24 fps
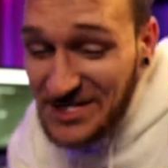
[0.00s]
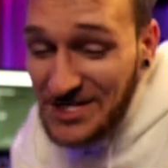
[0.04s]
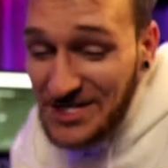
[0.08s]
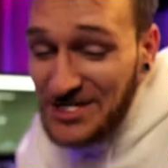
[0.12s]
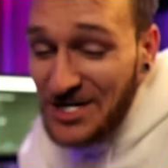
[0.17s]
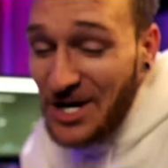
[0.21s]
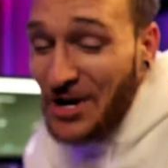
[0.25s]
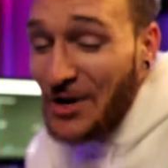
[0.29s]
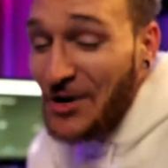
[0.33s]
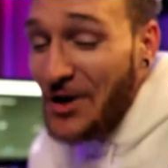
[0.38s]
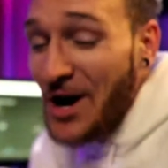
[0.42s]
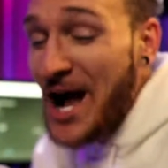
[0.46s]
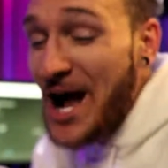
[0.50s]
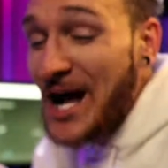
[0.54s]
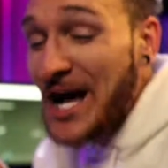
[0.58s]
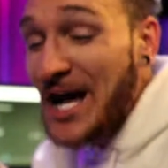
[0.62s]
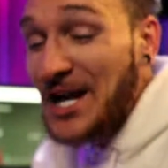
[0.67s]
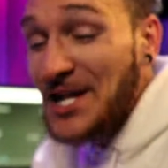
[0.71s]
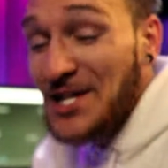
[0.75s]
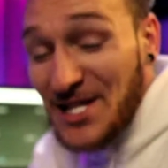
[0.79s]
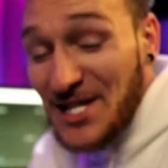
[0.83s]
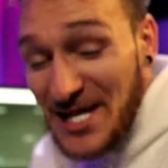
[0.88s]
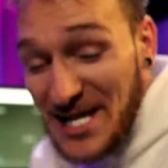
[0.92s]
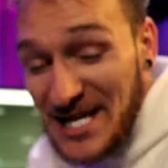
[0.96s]
or I got a
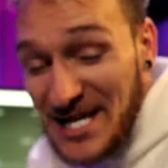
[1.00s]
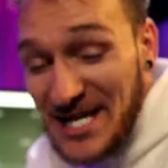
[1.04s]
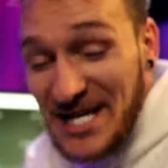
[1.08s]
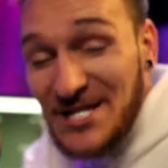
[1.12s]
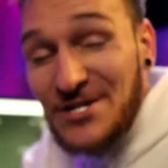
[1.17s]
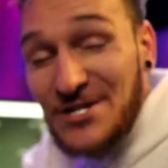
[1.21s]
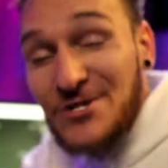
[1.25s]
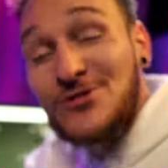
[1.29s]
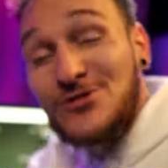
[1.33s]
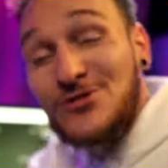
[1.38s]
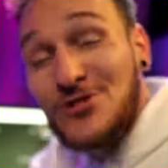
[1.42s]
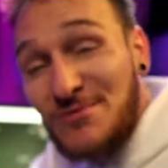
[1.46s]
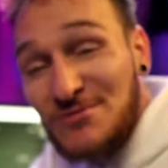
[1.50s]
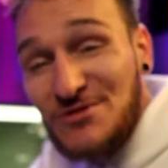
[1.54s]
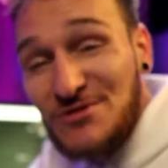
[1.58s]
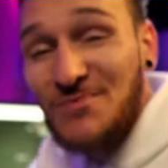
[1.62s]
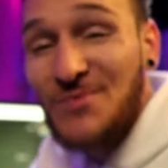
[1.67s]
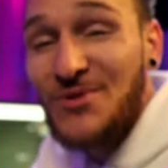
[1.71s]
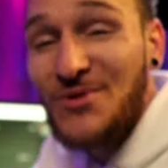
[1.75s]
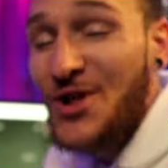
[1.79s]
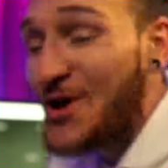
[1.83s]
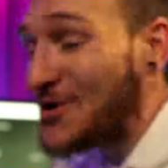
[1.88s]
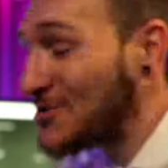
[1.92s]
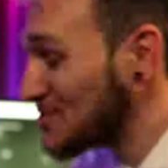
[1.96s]
link in the description
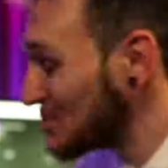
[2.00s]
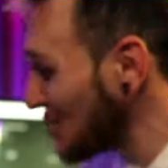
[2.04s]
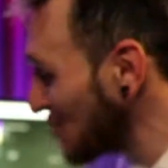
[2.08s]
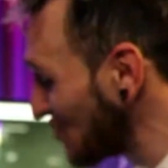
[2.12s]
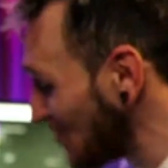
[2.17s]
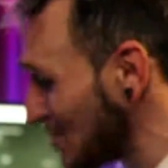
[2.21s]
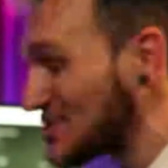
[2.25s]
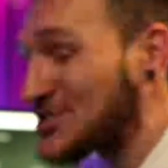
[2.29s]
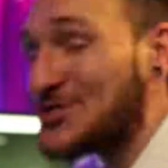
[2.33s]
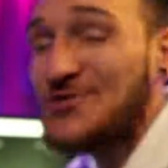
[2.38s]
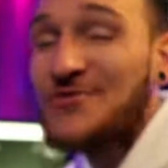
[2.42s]
below to the original